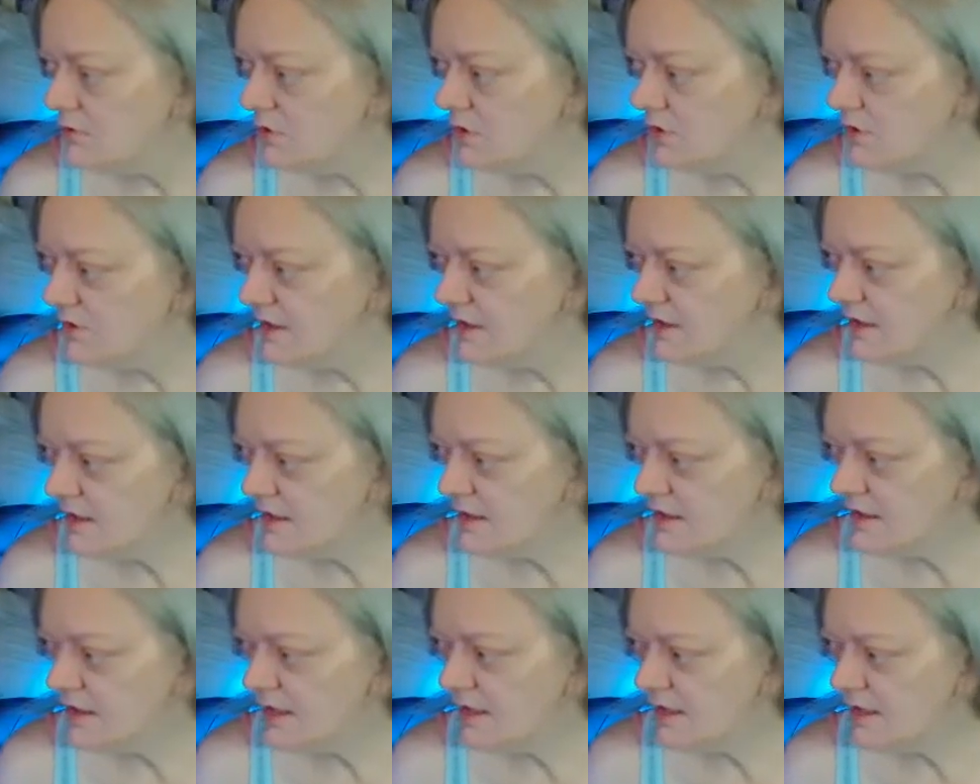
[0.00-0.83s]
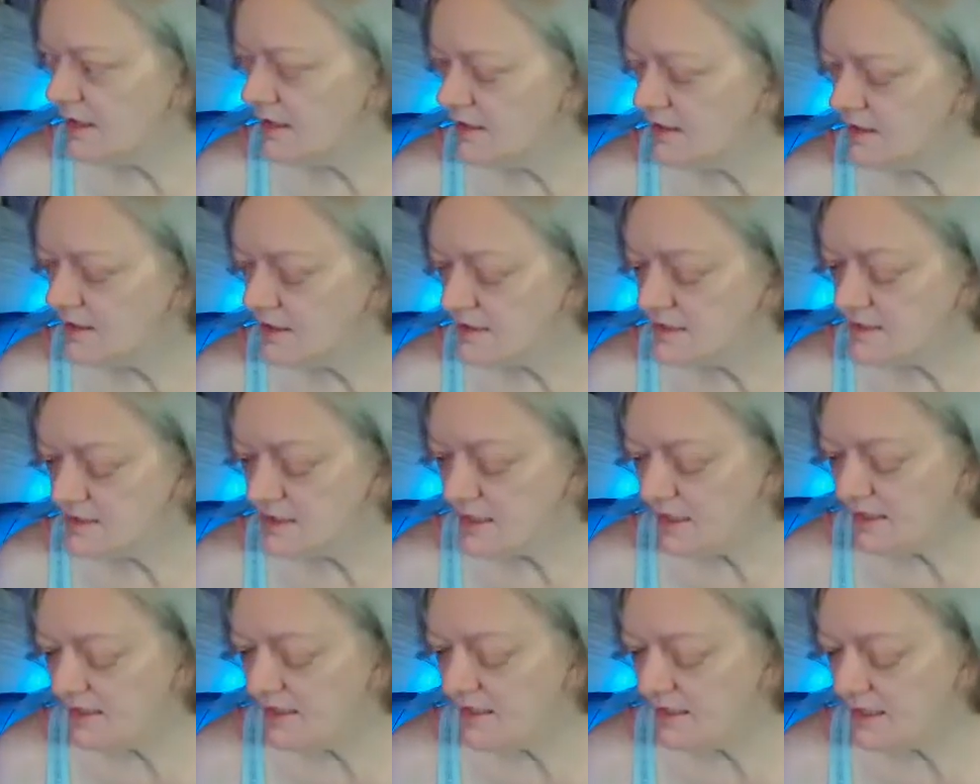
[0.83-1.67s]
What do I think of
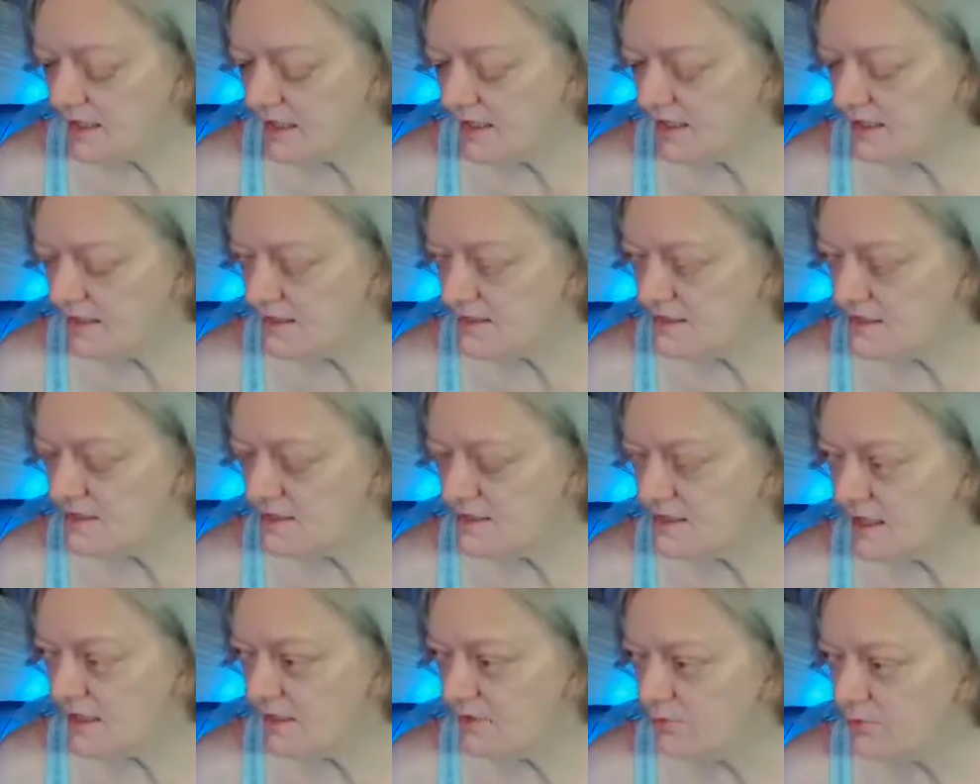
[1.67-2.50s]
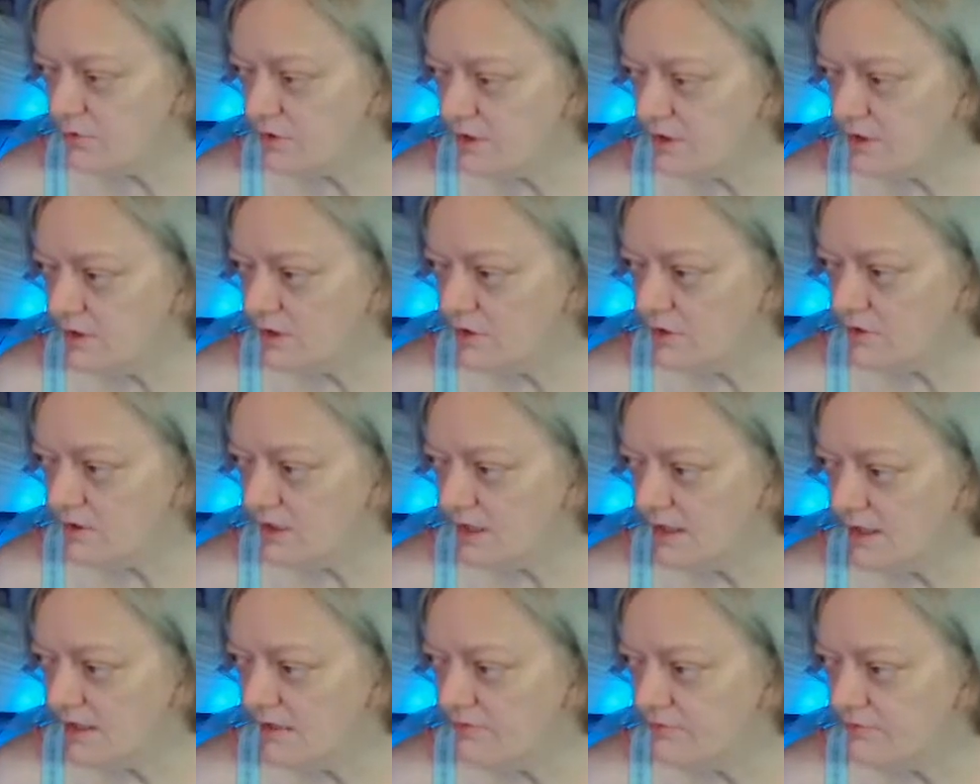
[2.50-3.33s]
Candace? I think Candace has had a really hard
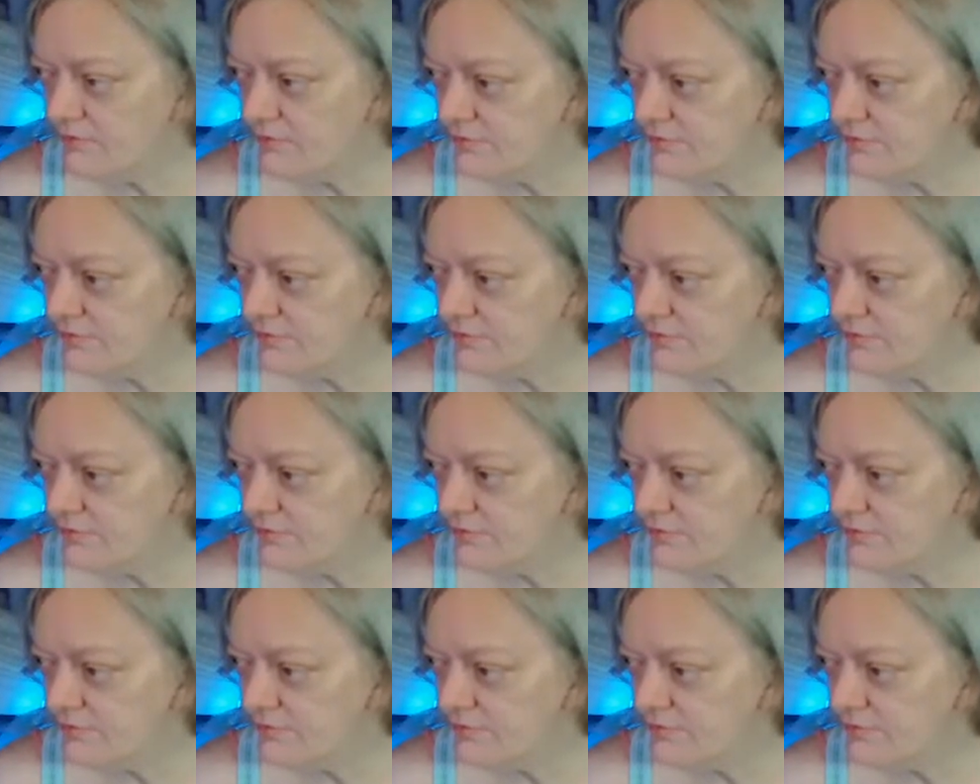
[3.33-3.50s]
life.